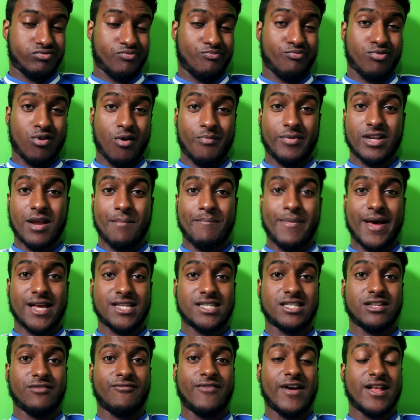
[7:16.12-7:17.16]
probably the
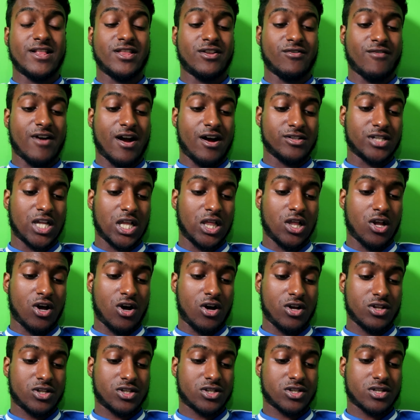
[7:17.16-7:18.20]
best defender out of the
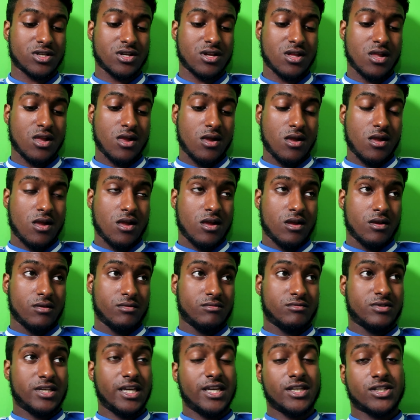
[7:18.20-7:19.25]
lot.
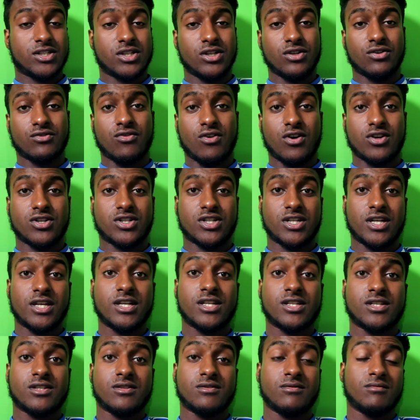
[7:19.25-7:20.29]
Decent
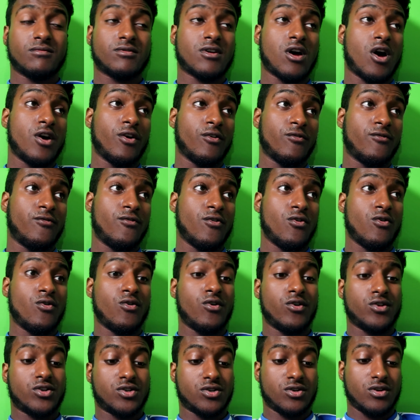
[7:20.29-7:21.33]
crosses going
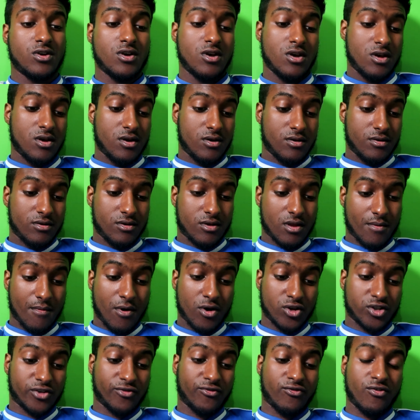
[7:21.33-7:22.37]
forward. The
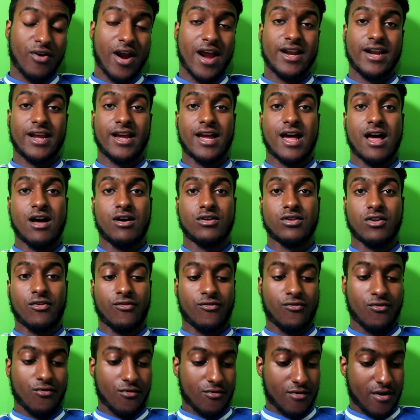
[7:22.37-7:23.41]
most threatening out of the
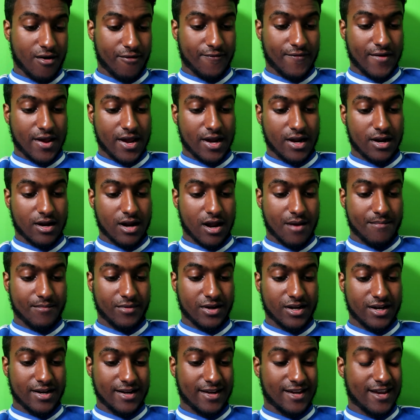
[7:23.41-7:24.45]
four, I think. I'm
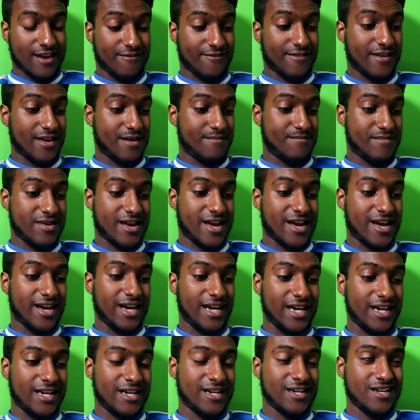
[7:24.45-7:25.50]
going to give him
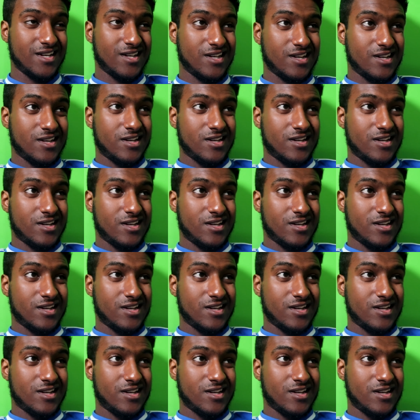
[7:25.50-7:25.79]
a...